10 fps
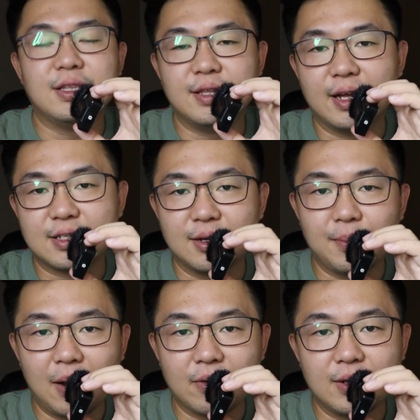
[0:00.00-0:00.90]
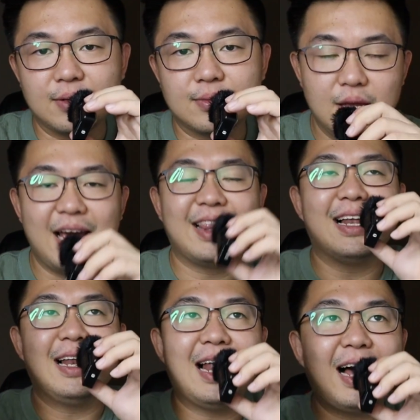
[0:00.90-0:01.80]
That's about it. And
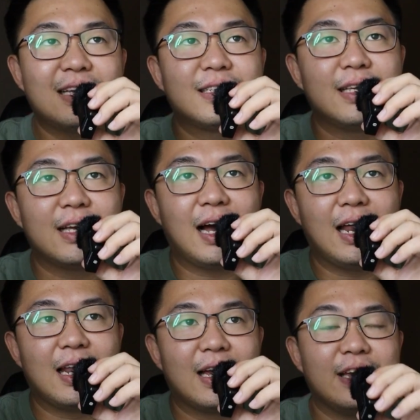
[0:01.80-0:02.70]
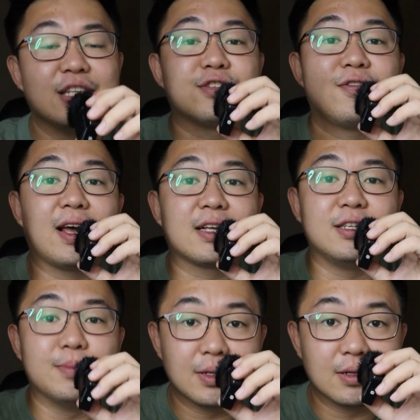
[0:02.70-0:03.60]
the last thing I like, it's
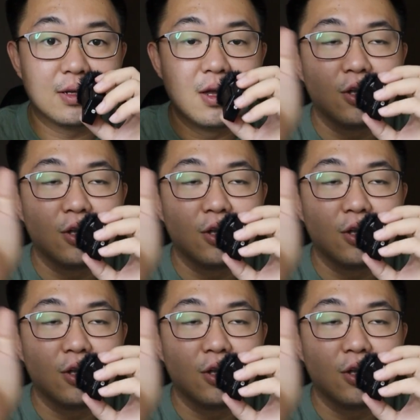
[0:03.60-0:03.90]
flexible.